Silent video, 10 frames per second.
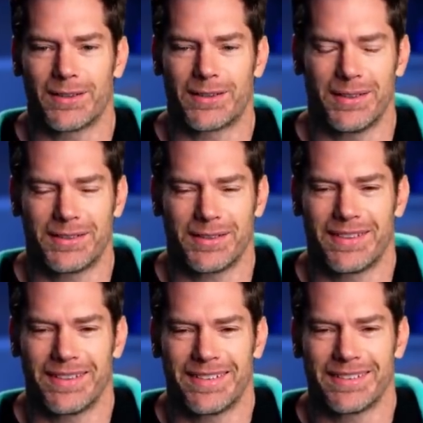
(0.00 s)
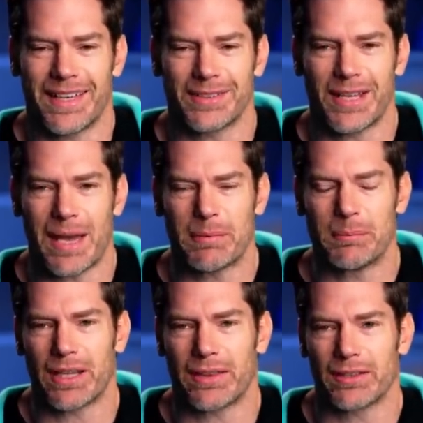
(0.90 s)
so, so th- this hasn't
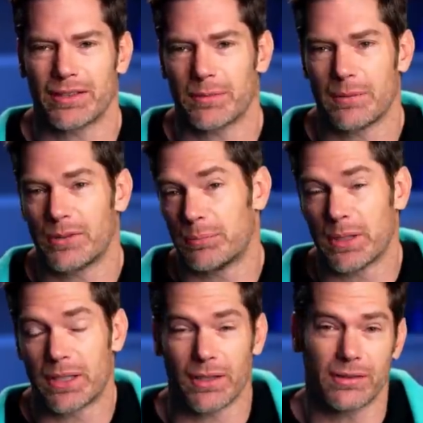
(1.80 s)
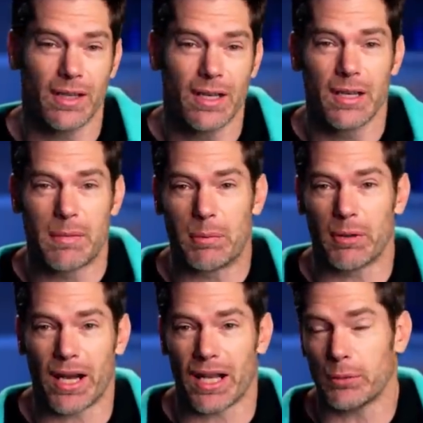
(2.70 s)
happened, but I think sometimes it's because
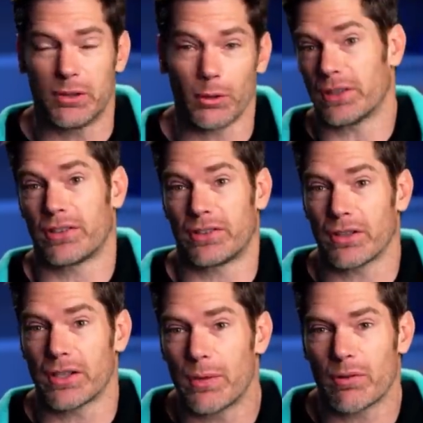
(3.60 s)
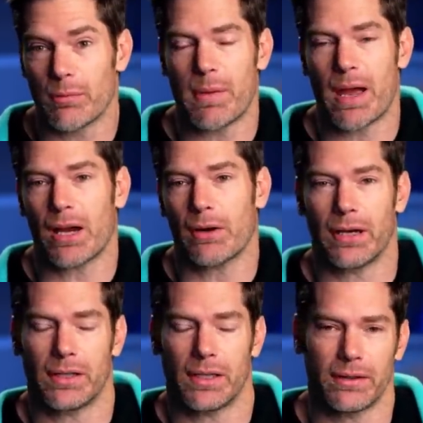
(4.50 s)
people in Hollywood don't necessarily come from our
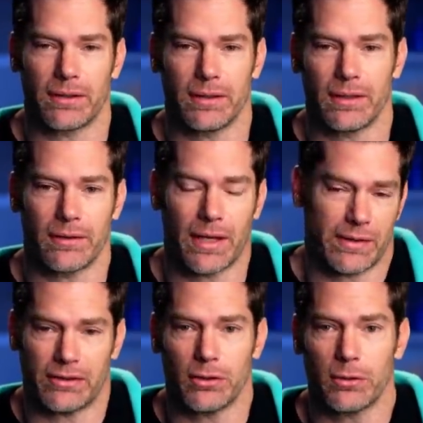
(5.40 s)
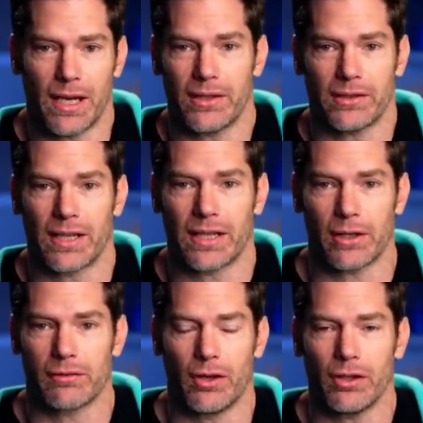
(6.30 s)
background. And uh, that that's okay. That's not
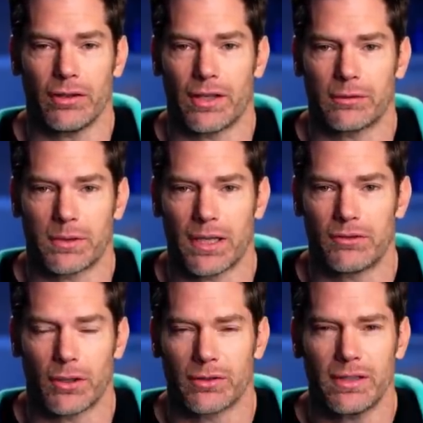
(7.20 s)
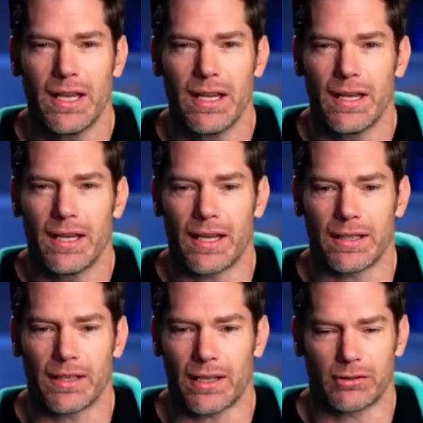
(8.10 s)
their fault. That's what they've chosen.
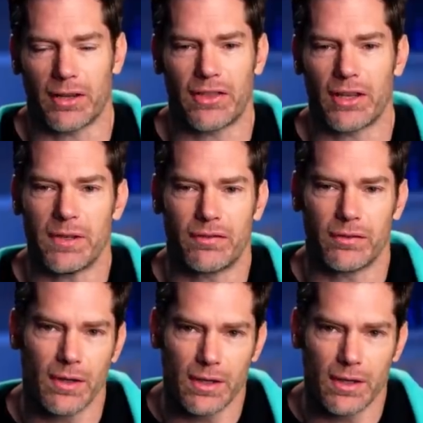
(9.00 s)
And uh, so I think we've,